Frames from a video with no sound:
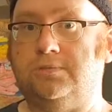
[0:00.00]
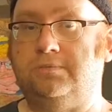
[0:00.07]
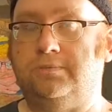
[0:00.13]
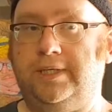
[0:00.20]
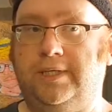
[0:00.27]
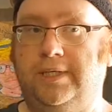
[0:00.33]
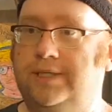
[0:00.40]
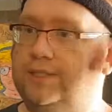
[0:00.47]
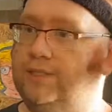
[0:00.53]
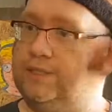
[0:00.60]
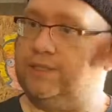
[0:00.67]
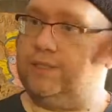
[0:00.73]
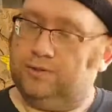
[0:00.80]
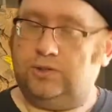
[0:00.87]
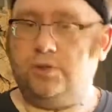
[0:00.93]

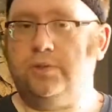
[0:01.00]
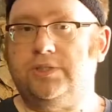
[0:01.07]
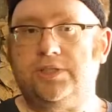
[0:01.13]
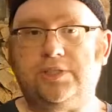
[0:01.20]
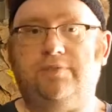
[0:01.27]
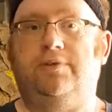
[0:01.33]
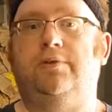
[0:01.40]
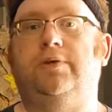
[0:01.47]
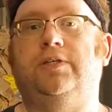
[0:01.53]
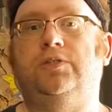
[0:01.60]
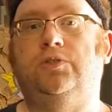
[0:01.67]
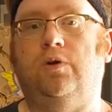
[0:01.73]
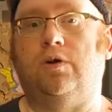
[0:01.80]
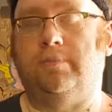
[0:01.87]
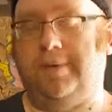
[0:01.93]
because tools is something we can
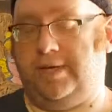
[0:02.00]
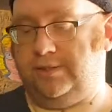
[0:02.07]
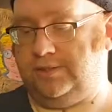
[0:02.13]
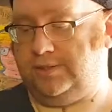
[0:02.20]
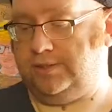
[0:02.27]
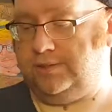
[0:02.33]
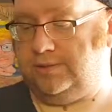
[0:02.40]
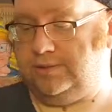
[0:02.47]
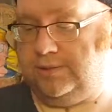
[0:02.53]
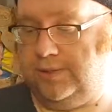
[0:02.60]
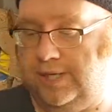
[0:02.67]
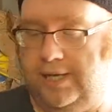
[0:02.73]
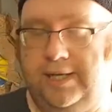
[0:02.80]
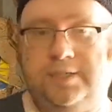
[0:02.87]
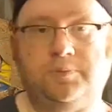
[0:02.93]
talk about,
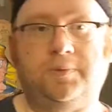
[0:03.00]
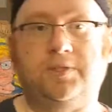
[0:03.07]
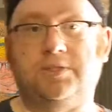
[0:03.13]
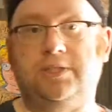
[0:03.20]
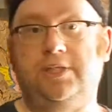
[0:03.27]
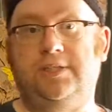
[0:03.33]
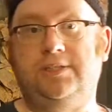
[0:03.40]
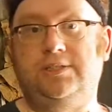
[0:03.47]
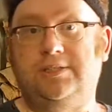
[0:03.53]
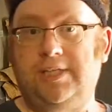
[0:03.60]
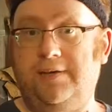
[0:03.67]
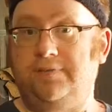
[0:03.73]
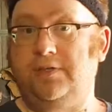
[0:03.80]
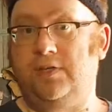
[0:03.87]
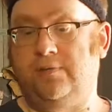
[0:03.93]
especially
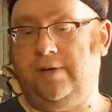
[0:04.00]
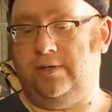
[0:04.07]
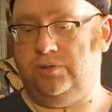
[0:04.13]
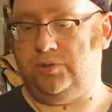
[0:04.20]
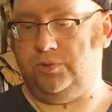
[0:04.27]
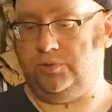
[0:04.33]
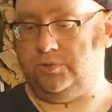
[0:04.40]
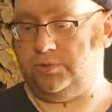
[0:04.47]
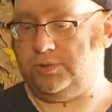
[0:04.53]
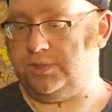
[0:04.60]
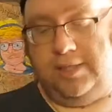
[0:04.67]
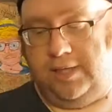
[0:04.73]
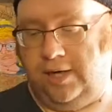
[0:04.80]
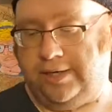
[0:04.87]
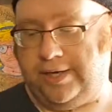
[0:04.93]
safety around tools.
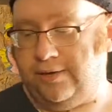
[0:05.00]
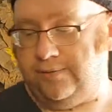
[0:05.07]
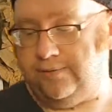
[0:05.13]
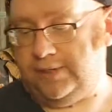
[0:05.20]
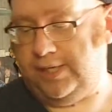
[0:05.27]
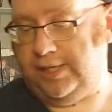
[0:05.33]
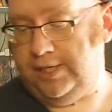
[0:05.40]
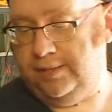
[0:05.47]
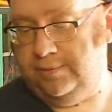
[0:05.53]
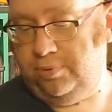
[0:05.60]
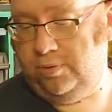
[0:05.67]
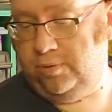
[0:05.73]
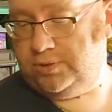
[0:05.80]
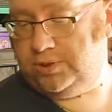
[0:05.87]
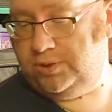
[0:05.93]
I'll get the
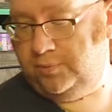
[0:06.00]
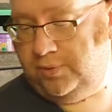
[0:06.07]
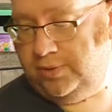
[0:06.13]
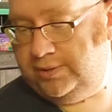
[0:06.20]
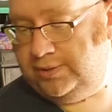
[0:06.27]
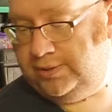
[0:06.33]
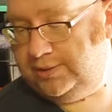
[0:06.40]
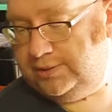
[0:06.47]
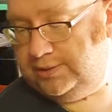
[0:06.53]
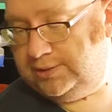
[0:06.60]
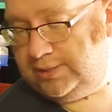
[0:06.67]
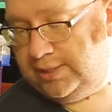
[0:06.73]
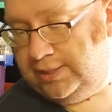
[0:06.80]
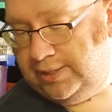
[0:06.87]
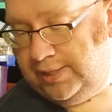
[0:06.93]
important one
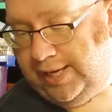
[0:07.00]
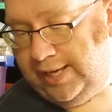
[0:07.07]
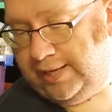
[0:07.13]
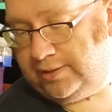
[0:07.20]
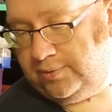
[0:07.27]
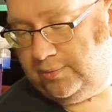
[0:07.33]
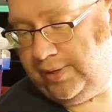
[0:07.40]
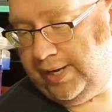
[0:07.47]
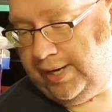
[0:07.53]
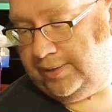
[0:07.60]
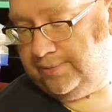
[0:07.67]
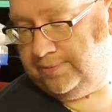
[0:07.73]
done out the way.